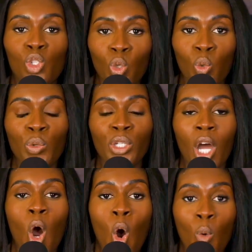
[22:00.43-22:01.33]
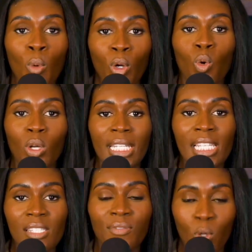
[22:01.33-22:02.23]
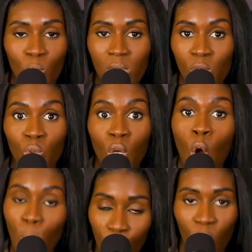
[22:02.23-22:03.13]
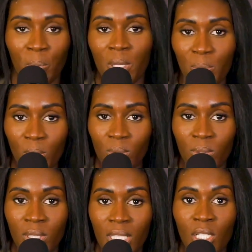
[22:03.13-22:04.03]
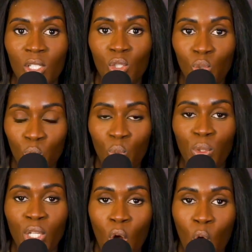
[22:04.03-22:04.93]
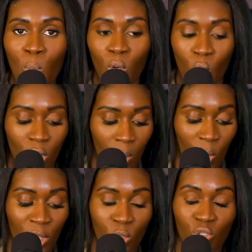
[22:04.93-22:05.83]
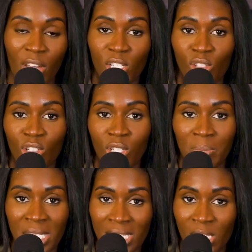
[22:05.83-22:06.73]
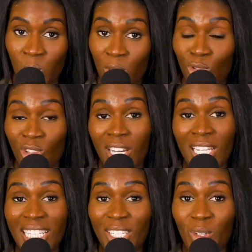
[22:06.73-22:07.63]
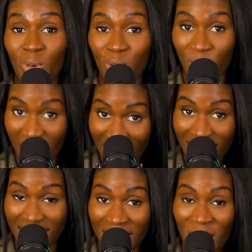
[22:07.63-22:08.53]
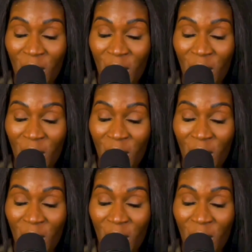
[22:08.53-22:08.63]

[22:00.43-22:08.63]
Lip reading: Do your homework on these folks. Do your homework on people. Do your homework on them, whether you're trying to start your business, whether you're trying to clean your credit,